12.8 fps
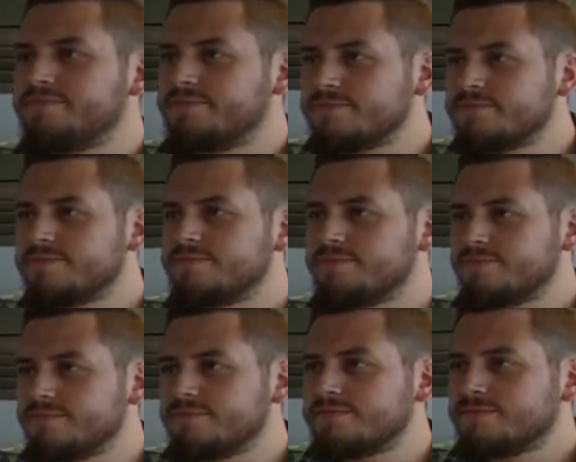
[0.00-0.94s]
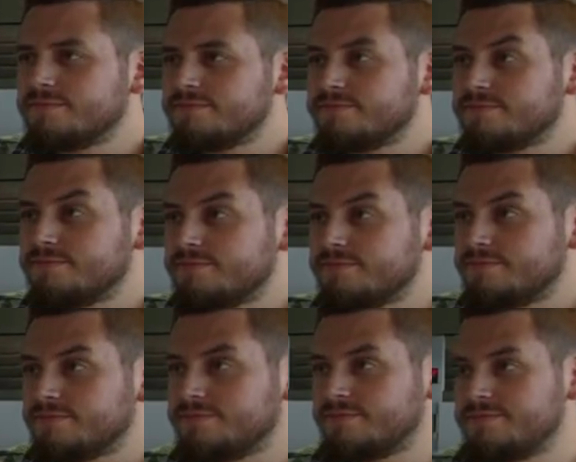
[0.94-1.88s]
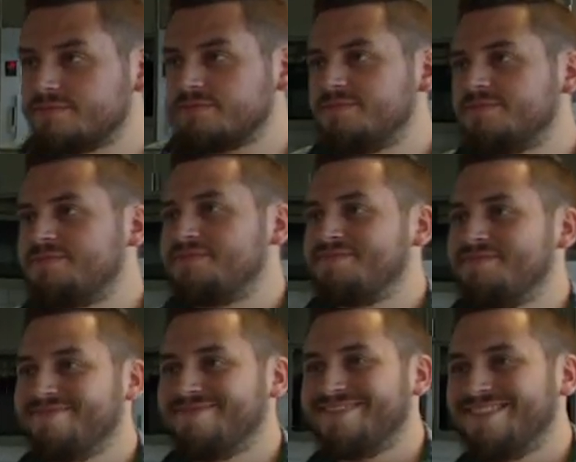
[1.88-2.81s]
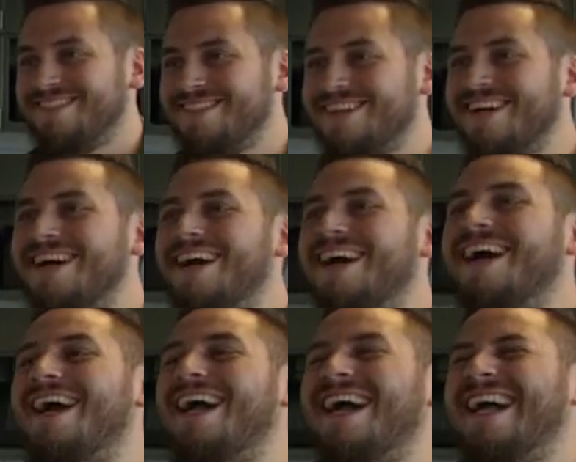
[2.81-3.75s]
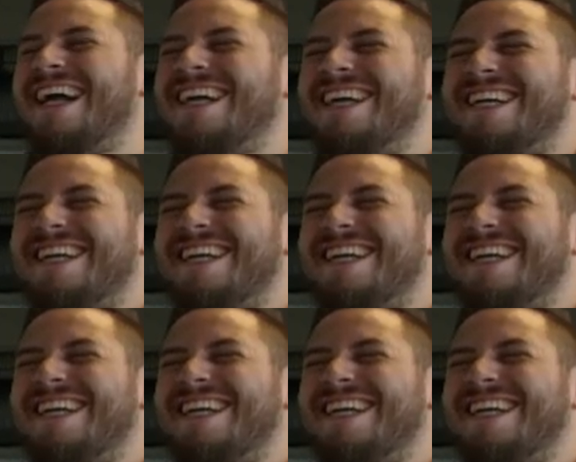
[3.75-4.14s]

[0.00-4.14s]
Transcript: [no speech]